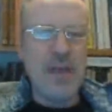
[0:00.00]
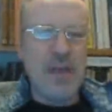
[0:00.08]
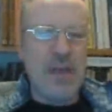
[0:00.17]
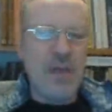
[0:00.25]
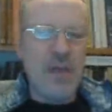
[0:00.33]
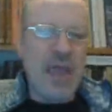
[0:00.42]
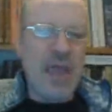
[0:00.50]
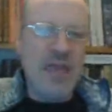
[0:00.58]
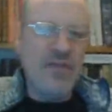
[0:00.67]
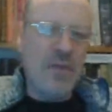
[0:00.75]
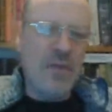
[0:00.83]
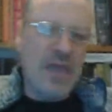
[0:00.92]
Okay, so
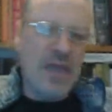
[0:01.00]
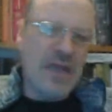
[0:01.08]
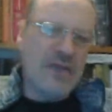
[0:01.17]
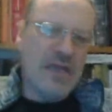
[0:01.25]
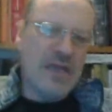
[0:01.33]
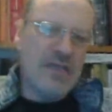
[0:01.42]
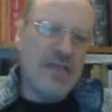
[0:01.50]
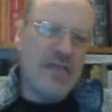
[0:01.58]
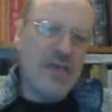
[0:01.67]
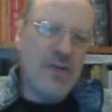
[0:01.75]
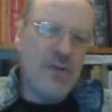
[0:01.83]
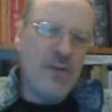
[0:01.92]
we get that
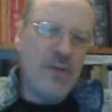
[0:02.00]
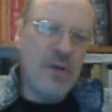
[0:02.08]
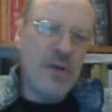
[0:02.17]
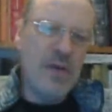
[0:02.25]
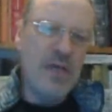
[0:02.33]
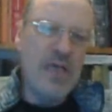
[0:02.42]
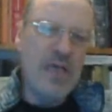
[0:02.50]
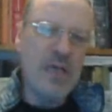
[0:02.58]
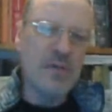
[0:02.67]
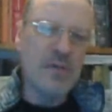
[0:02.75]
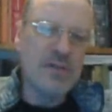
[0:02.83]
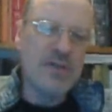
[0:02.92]
du
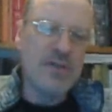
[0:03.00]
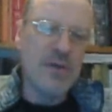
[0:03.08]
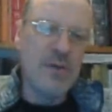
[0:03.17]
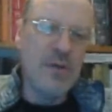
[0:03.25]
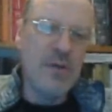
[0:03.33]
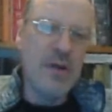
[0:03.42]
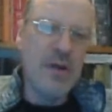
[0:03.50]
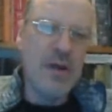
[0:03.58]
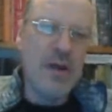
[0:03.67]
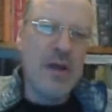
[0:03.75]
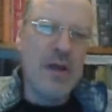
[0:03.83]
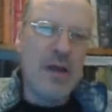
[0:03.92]
equals to
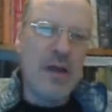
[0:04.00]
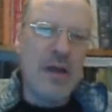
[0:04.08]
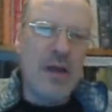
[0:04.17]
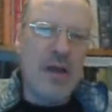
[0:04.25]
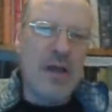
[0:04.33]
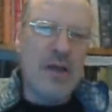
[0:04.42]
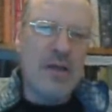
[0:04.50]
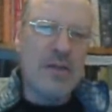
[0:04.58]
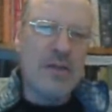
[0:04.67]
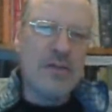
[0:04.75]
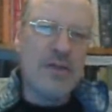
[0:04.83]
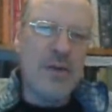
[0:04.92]

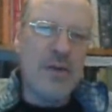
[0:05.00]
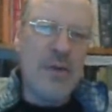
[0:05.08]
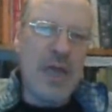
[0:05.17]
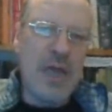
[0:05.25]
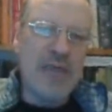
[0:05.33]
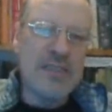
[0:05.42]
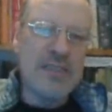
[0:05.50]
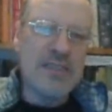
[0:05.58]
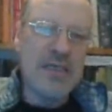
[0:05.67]
2x